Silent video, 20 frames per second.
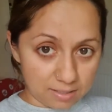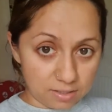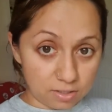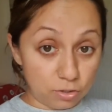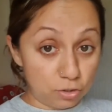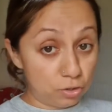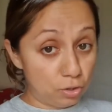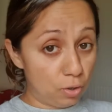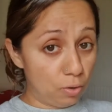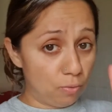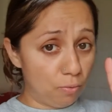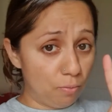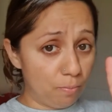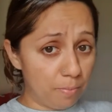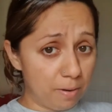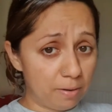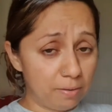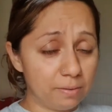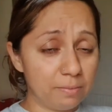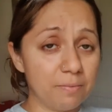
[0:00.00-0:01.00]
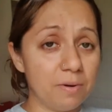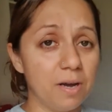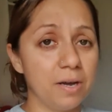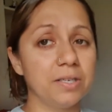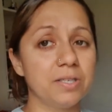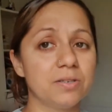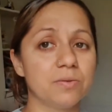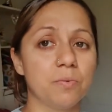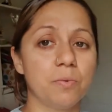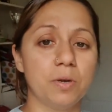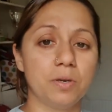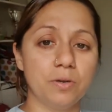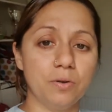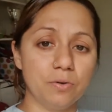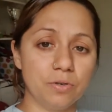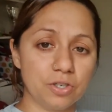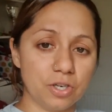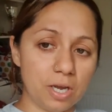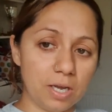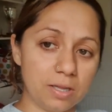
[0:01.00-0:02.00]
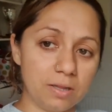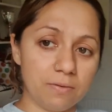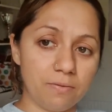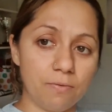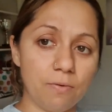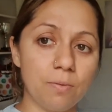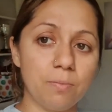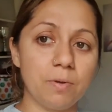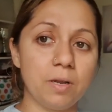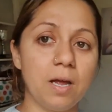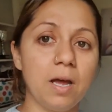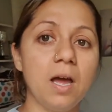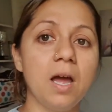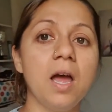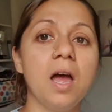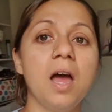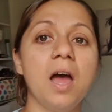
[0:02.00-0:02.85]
So bear in mind, when you shake the formula,